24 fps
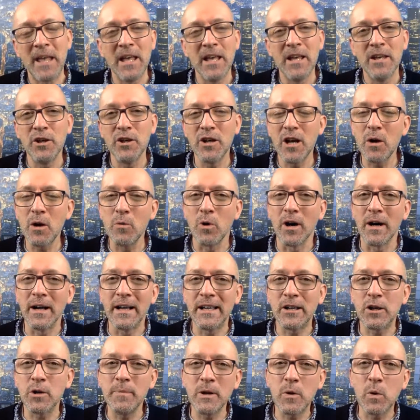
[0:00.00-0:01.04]
you know what, it
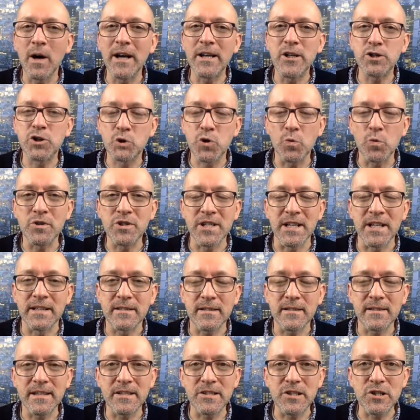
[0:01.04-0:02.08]
can be quite daunting to
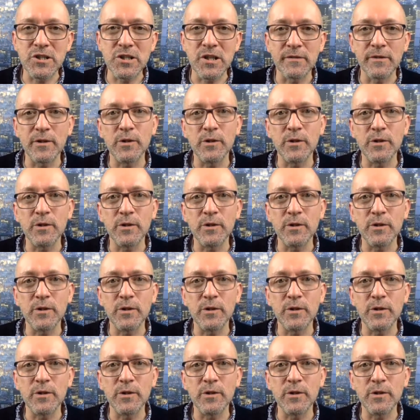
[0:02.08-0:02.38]
think to yourself,